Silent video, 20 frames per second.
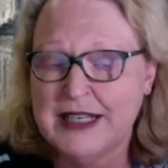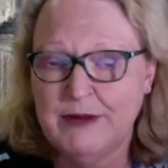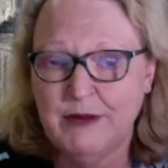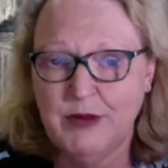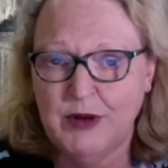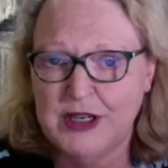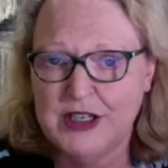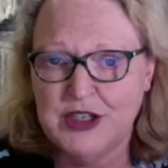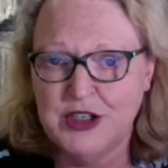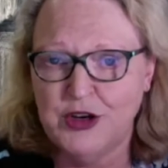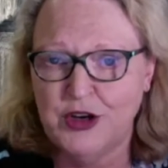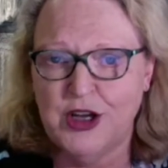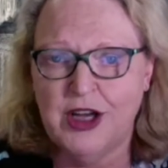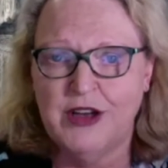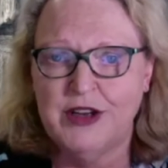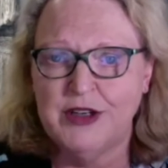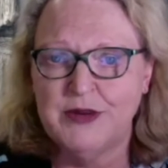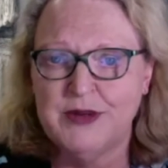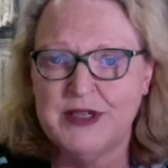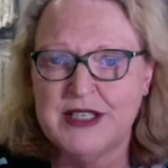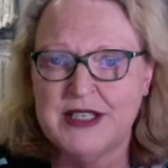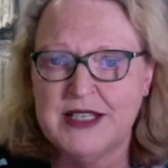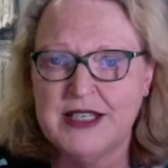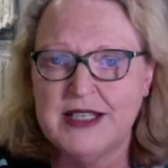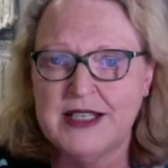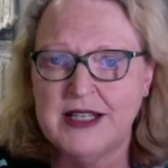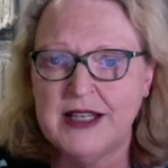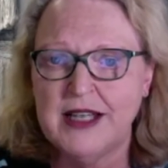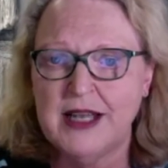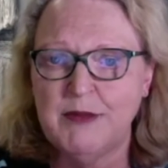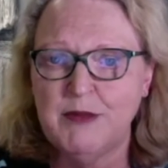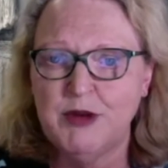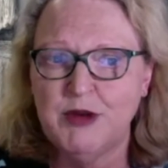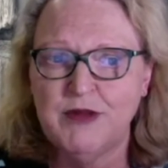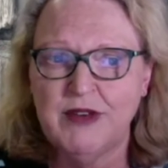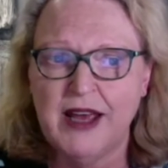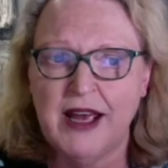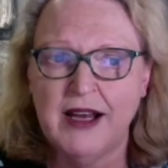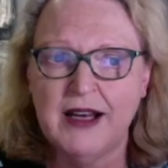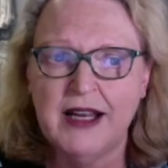is not going to insist that they
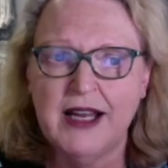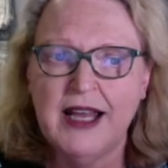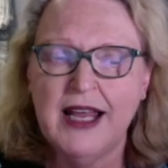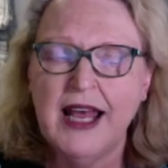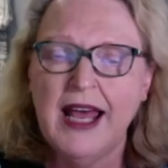move out,